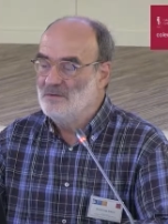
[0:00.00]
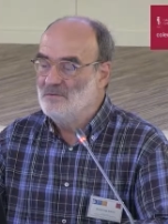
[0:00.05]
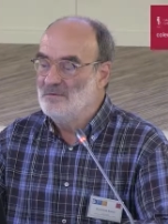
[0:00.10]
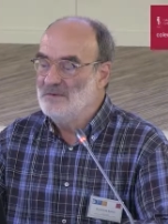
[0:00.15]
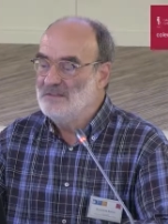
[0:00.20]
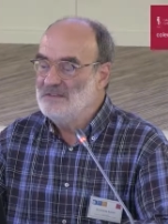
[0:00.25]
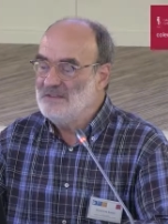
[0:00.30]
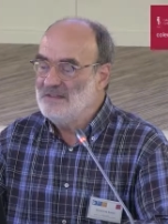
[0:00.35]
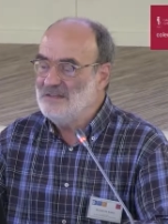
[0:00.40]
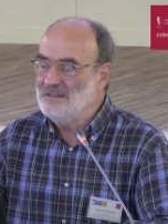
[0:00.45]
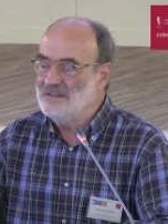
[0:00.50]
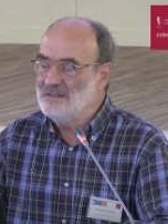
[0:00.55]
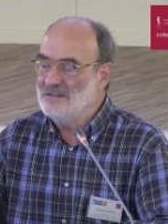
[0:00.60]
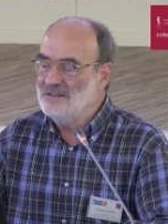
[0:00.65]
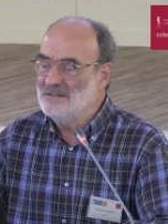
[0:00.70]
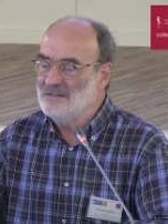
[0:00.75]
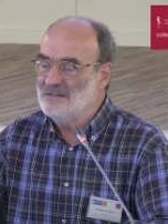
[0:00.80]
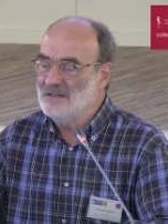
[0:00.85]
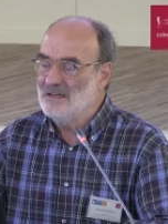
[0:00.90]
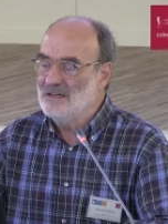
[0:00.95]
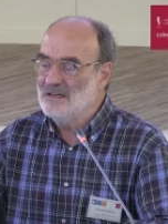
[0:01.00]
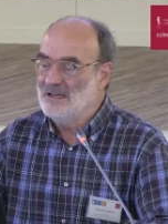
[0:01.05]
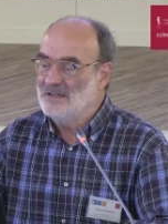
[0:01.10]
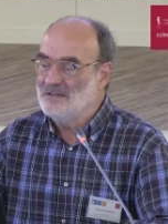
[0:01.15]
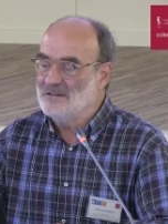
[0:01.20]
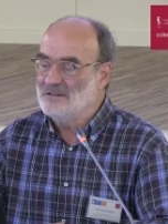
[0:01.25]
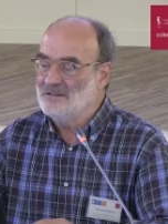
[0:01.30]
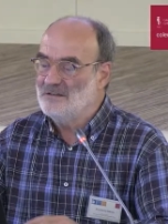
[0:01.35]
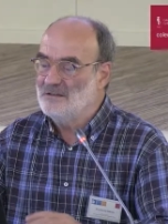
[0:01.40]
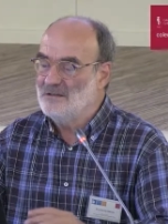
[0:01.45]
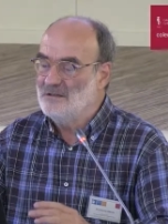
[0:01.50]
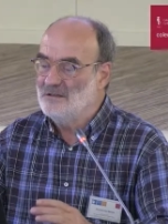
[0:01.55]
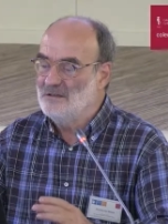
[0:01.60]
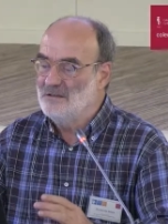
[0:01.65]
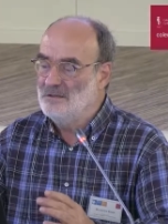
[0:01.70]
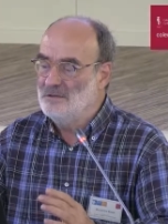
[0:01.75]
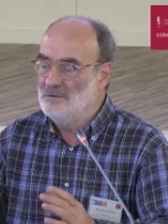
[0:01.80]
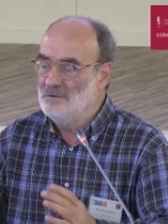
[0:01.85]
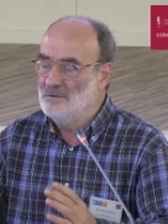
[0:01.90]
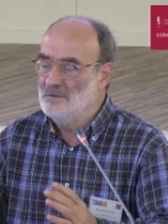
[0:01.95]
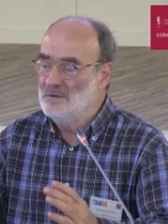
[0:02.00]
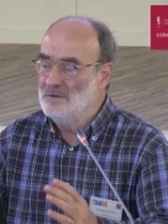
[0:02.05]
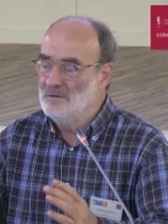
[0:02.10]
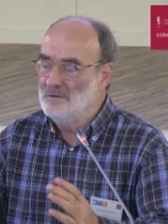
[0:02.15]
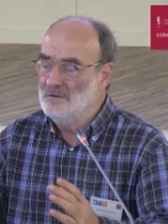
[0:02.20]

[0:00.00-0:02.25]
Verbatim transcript: resistance against the Euro